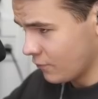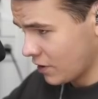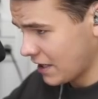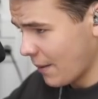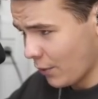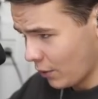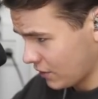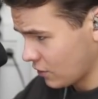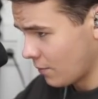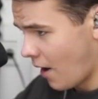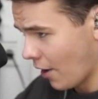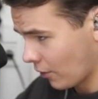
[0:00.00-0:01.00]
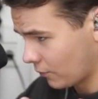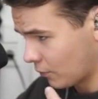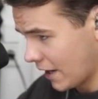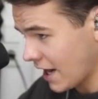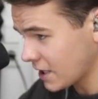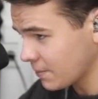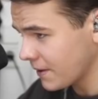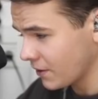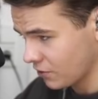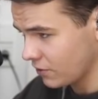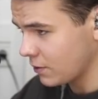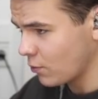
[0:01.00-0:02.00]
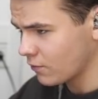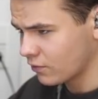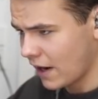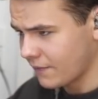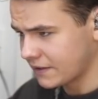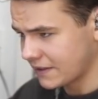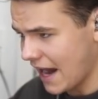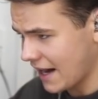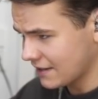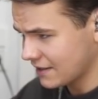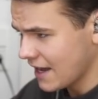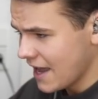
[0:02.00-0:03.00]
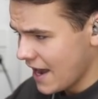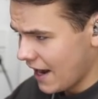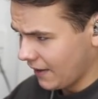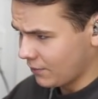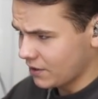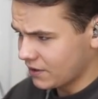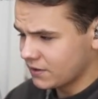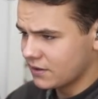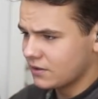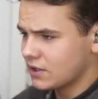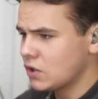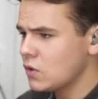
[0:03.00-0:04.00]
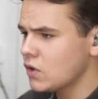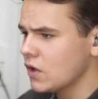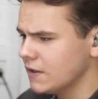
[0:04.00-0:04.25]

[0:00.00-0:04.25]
example, there's no model for X-Plane. There's only one for FSX, and that one isn't too good.